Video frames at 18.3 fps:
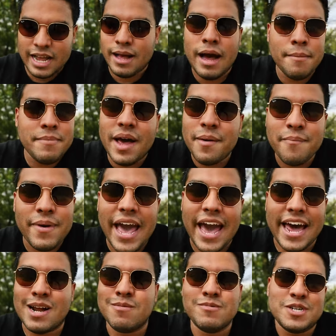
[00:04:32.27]
Like, I'm not
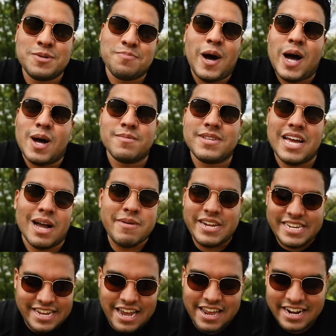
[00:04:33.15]
mad, I'm just pumped.
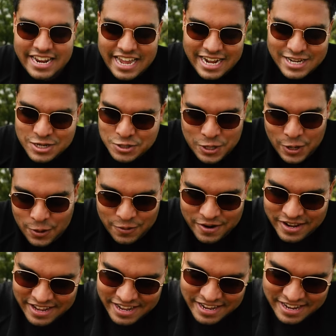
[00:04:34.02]
I'm excited, guys,
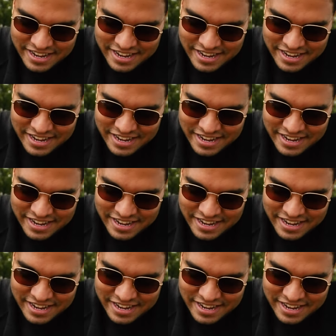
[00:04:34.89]
don't.